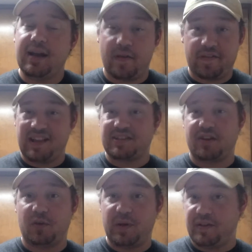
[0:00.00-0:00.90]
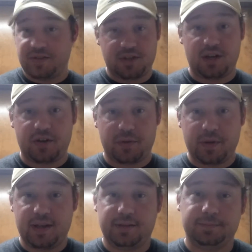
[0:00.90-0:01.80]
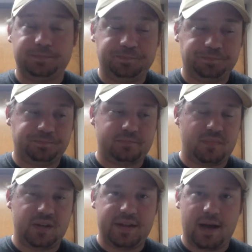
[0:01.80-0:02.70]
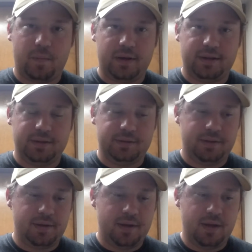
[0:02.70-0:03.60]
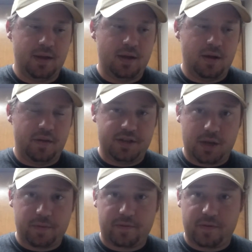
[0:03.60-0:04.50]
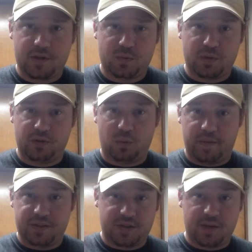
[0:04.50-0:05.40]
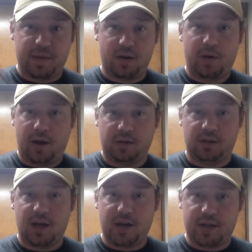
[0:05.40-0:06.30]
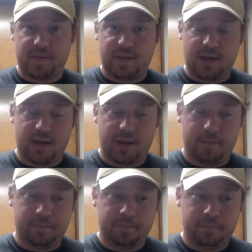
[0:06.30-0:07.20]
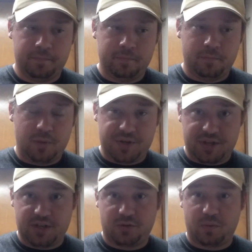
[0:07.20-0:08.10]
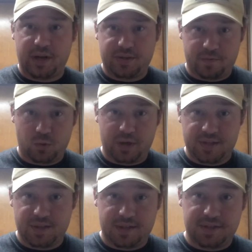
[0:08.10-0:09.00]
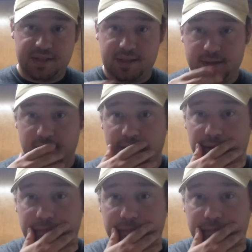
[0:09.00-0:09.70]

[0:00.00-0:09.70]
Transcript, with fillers: Now that that's out of the way, let's get on to the rant. Now, the topic for this one is one that's going to be around a lot in the presidential race of 2016,